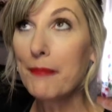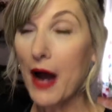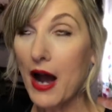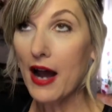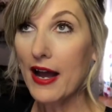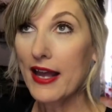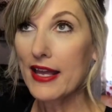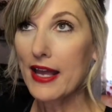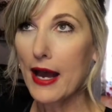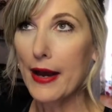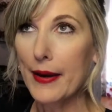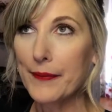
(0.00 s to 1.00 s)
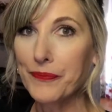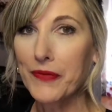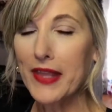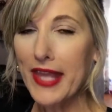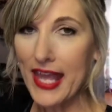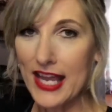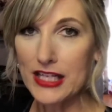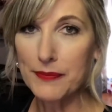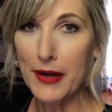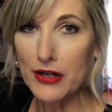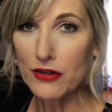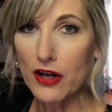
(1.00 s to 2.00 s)
buy canned
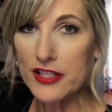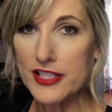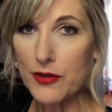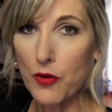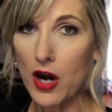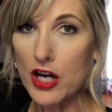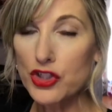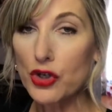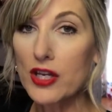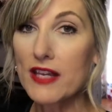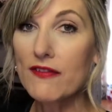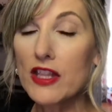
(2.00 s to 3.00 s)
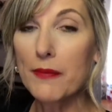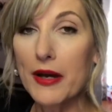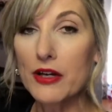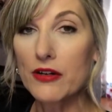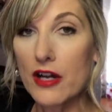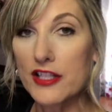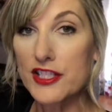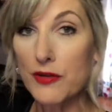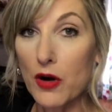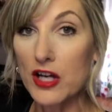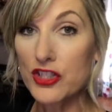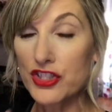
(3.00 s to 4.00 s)
butternut squash or even the butternut
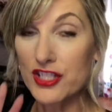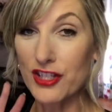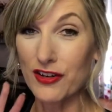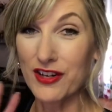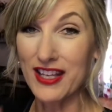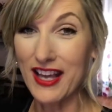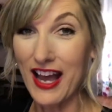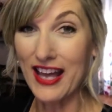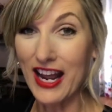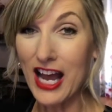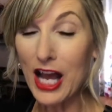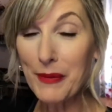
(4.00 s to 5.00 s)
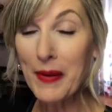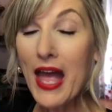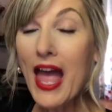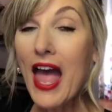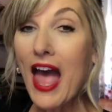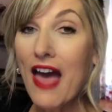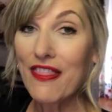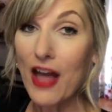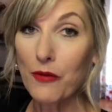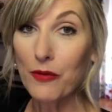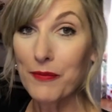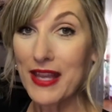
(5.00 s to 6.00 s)
squash that's already cut up, and
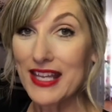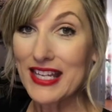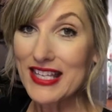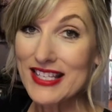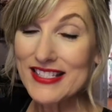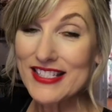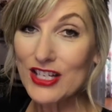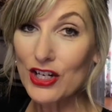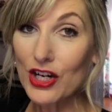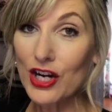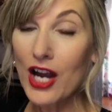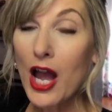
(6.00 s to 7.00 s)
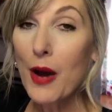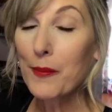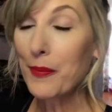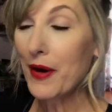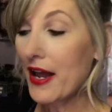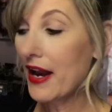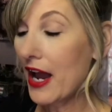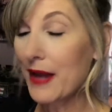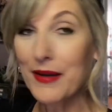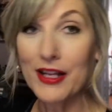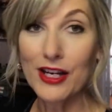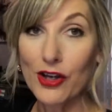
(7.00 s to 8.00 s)
that will make it easier, but
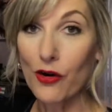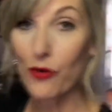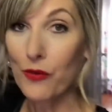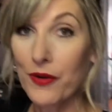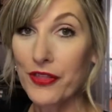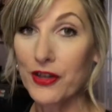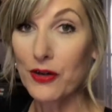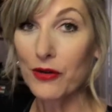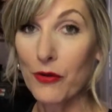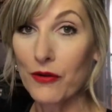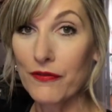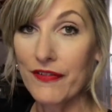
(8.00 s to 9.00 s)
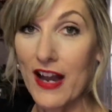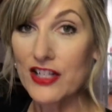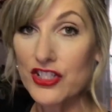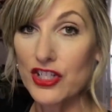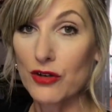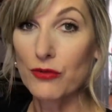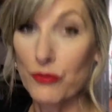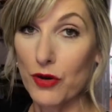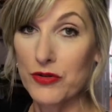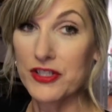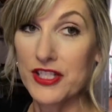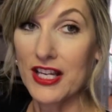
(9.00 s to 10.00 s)
I'm gonna go with the good old-fashioned
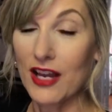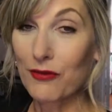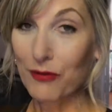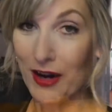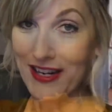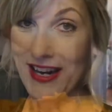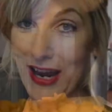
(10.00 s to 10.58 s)
roasting it right